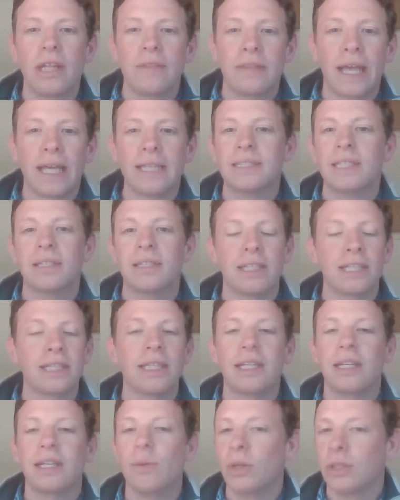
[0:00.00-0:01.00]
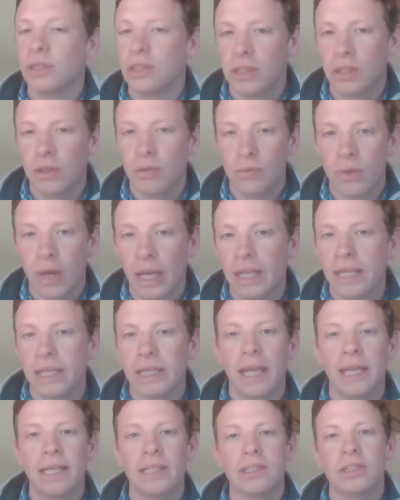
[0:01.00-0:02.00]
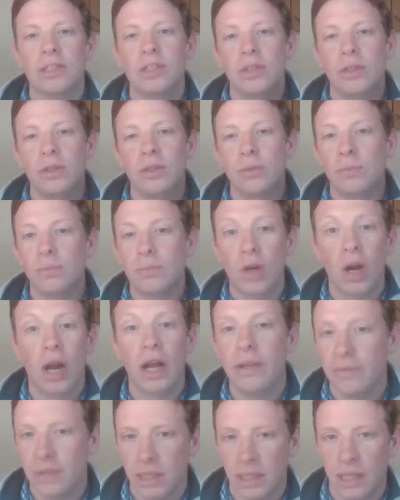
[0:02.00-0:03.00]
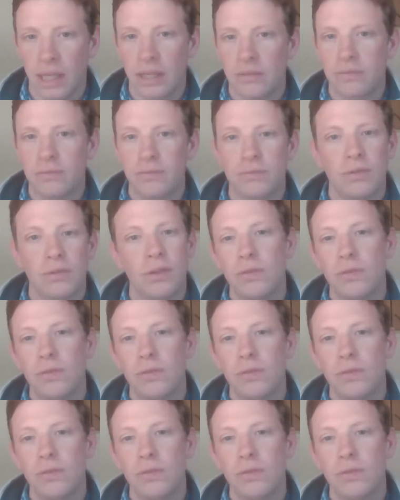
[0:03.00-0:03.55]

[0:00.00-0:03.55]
that's something that he wants to relegate to private life.